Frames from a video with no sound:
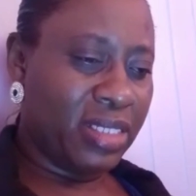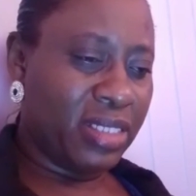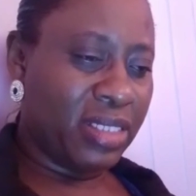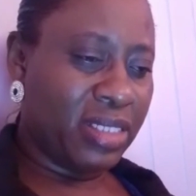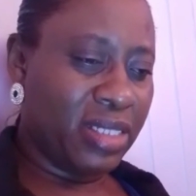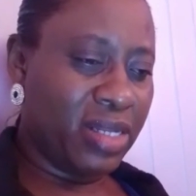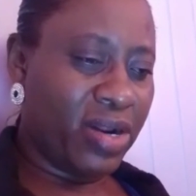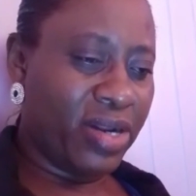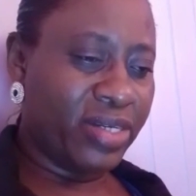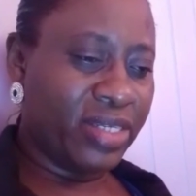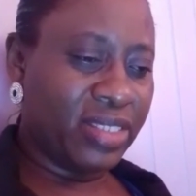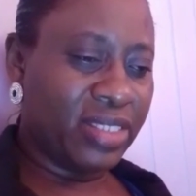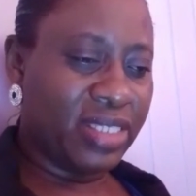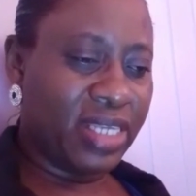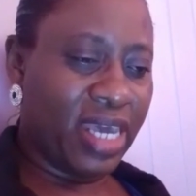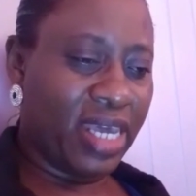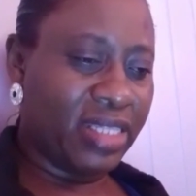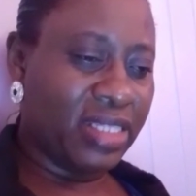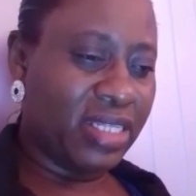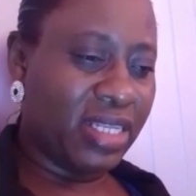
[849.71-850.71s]
Learners
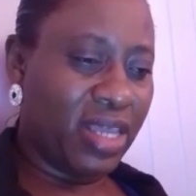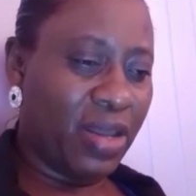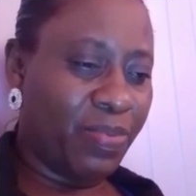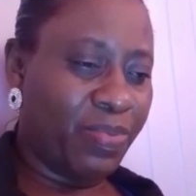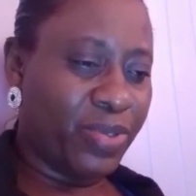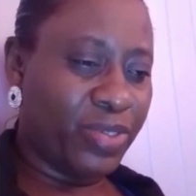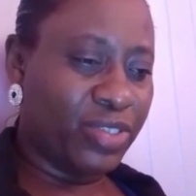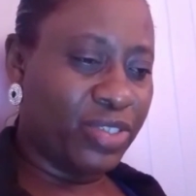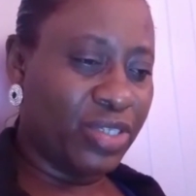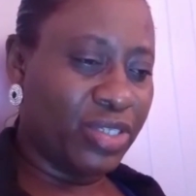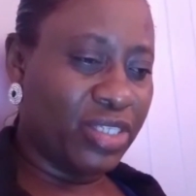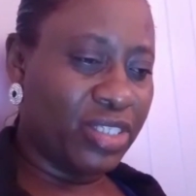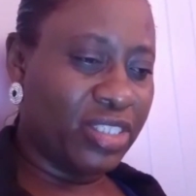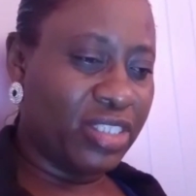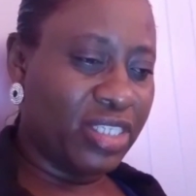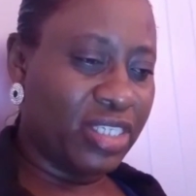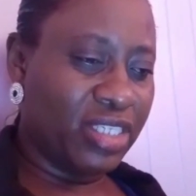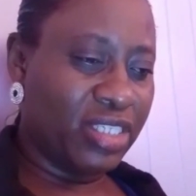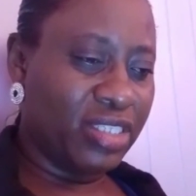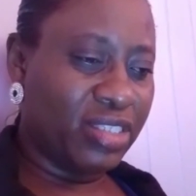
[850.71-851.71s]
get the
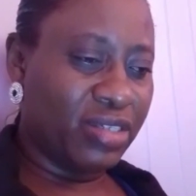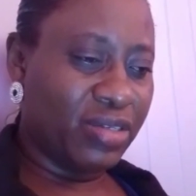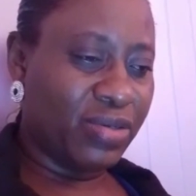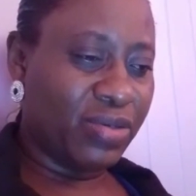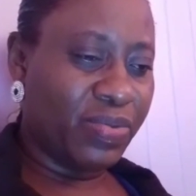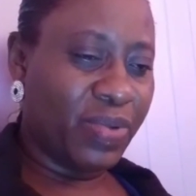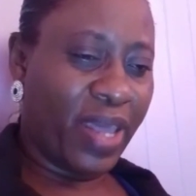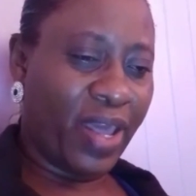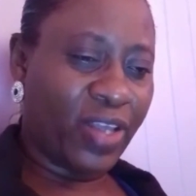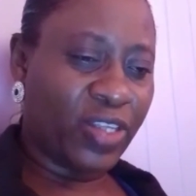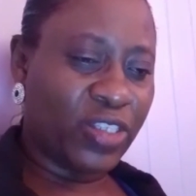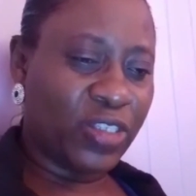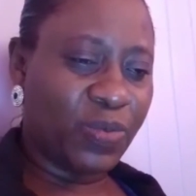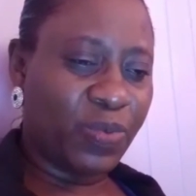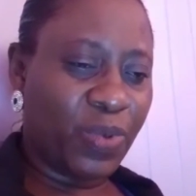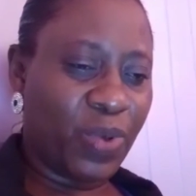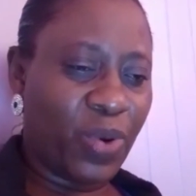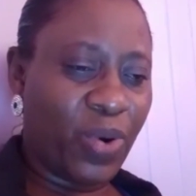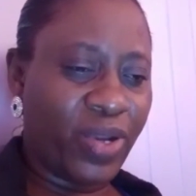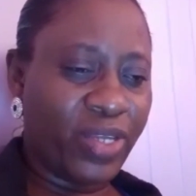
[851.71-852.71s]
opportunity to
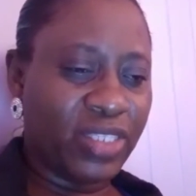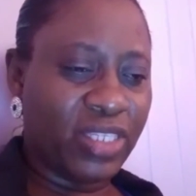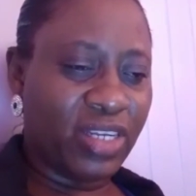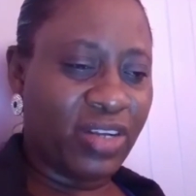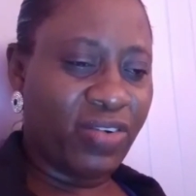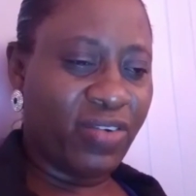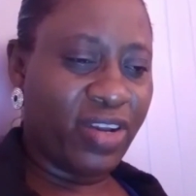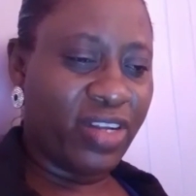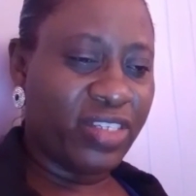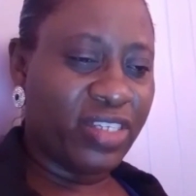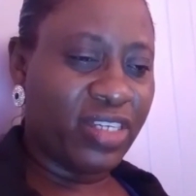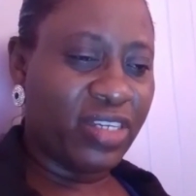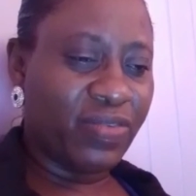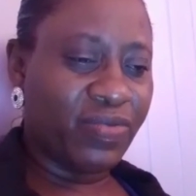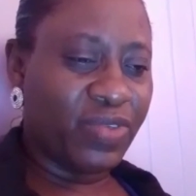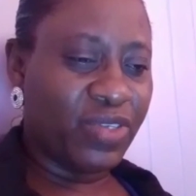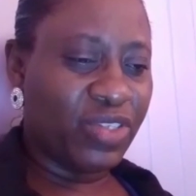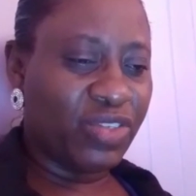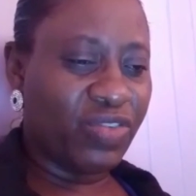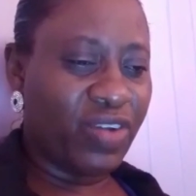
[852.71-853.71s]
explore integration of
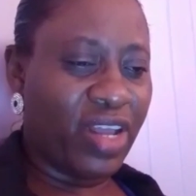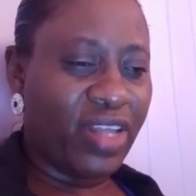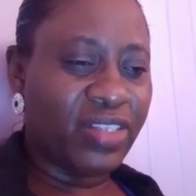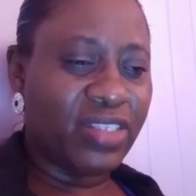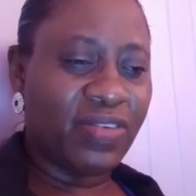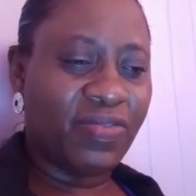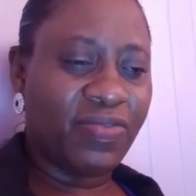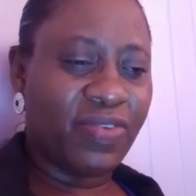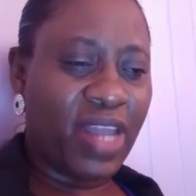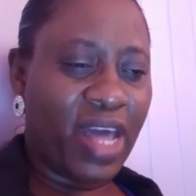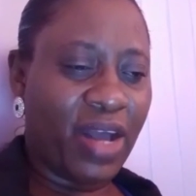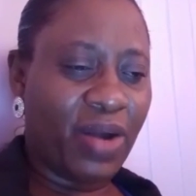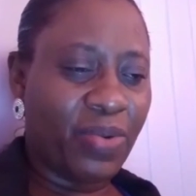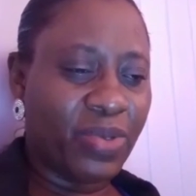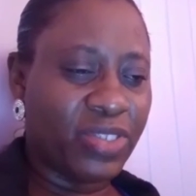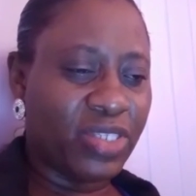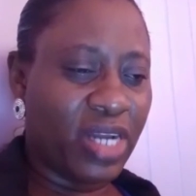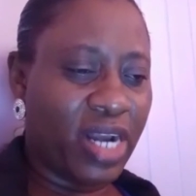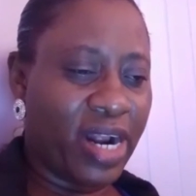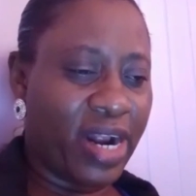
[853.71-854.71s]
the strands of
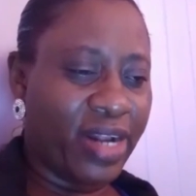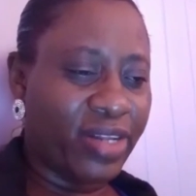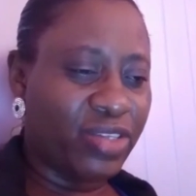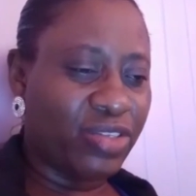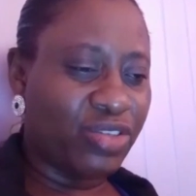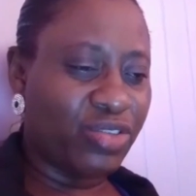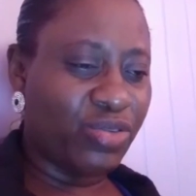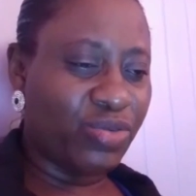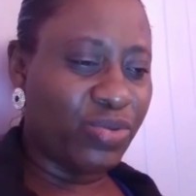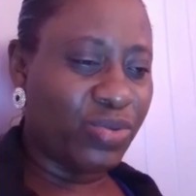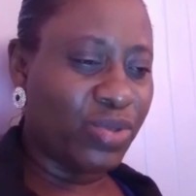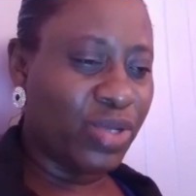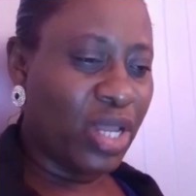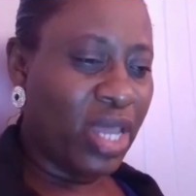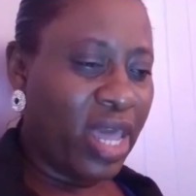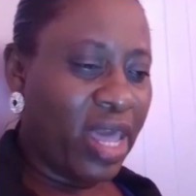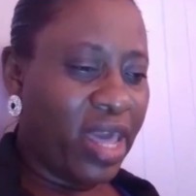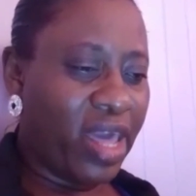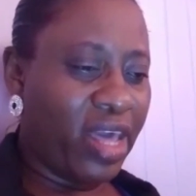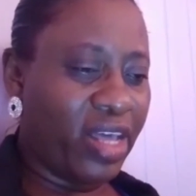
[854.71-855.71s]
language arts through
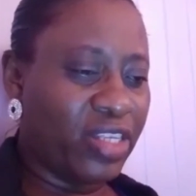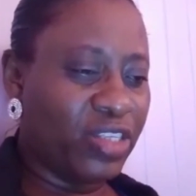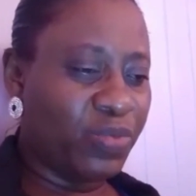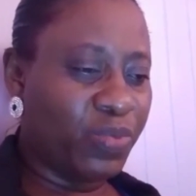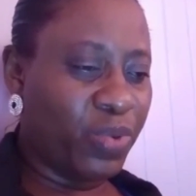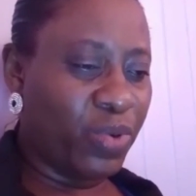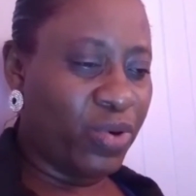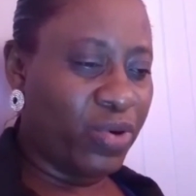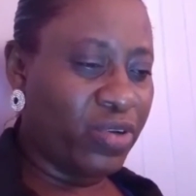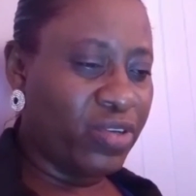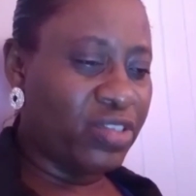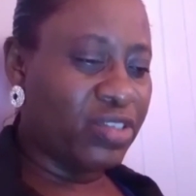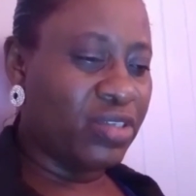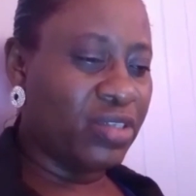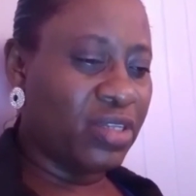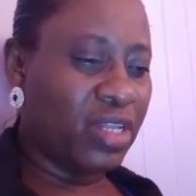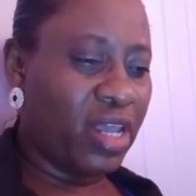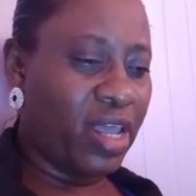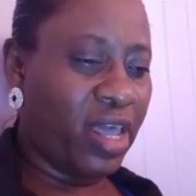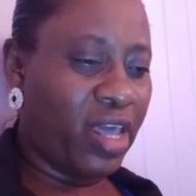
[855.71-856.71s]

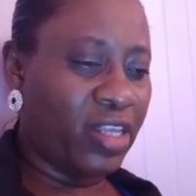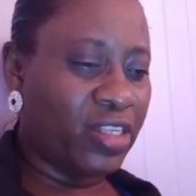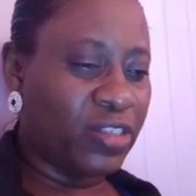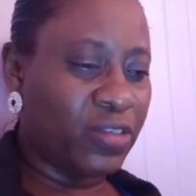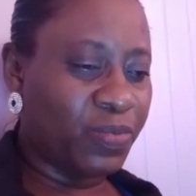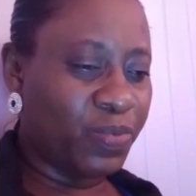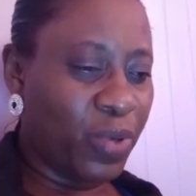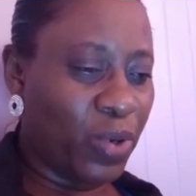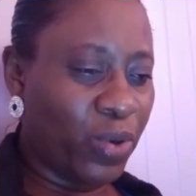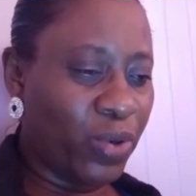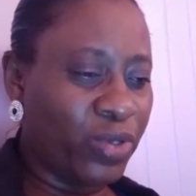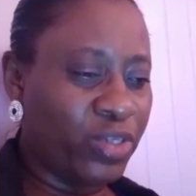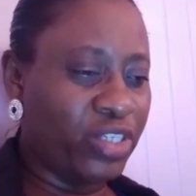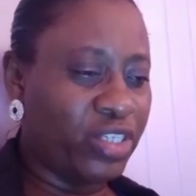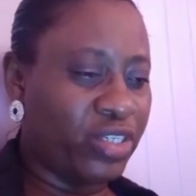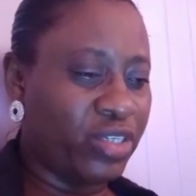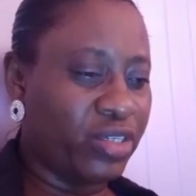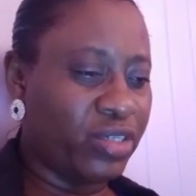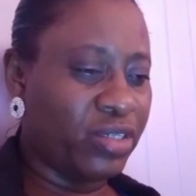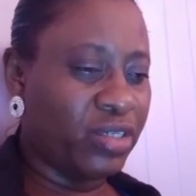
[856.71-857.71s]

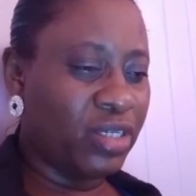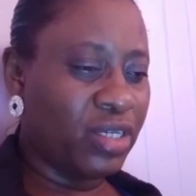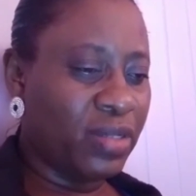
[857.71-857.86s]
exposure